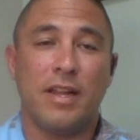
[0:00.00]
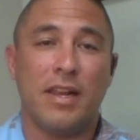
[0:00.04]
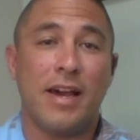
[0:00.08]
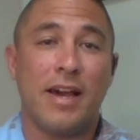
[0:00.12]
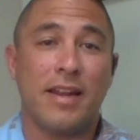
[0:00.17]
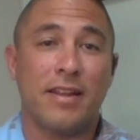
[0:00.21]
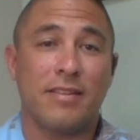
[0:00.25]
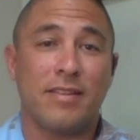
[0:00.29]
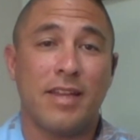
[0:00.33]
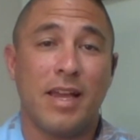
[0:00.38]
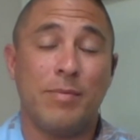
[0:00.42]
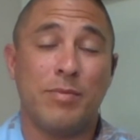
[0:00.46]
A
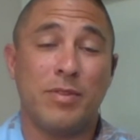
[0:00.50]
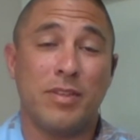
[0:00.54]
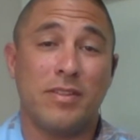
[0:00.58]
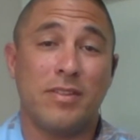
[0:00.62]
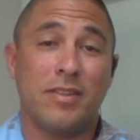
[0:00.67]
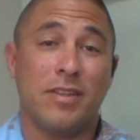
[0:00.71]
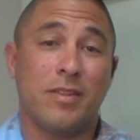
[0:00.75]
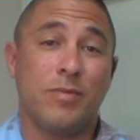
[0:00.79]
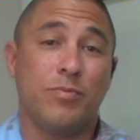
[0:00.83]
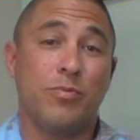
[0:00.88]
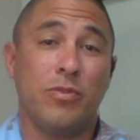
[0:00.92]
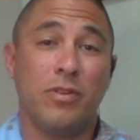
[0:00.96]
lot of times a
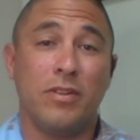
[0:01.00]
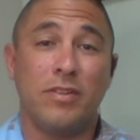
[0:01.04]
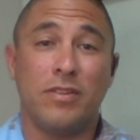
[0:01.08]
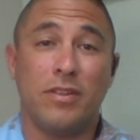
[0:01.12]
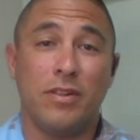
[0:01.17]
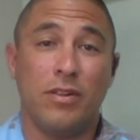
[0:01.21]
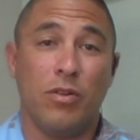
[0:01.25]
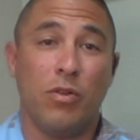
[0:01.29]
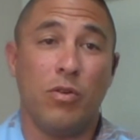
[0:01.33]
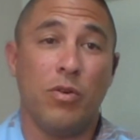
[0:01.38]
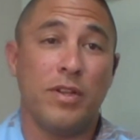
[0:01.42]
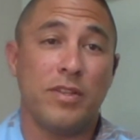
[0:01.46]
cesspool is the
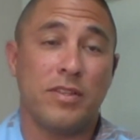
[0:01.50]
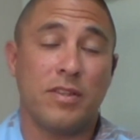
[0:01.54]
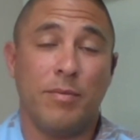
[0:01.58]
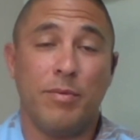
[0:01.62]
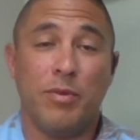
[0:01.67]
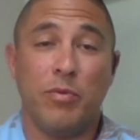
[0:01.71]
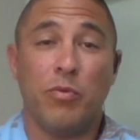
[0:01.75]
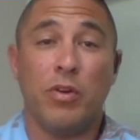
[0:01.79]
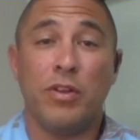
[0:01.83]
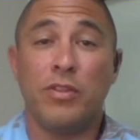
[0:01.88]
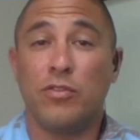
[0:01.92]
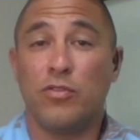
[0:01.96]
lowest. I
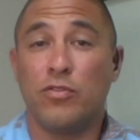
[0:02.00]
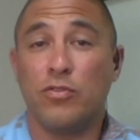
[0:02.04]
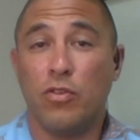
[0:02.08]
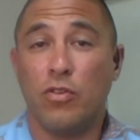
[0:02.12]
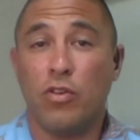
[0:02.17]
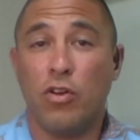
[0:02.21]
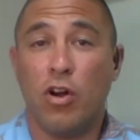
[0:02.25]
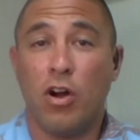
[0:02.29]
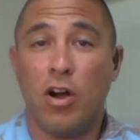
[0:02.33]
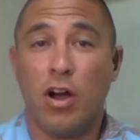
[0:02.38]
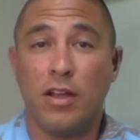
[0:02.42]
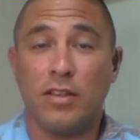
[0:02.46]
mean, one, there's no
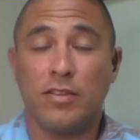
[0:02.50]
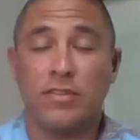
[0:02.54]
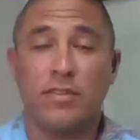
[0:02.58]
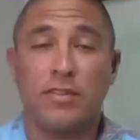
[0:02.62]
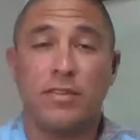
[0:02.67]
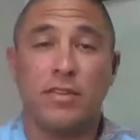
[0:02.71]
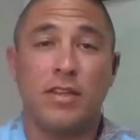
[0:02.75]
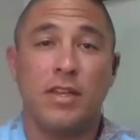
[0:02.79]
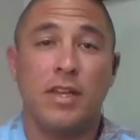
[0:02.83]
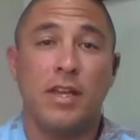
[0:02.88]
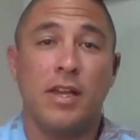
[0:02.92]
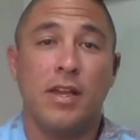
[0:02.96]
cost.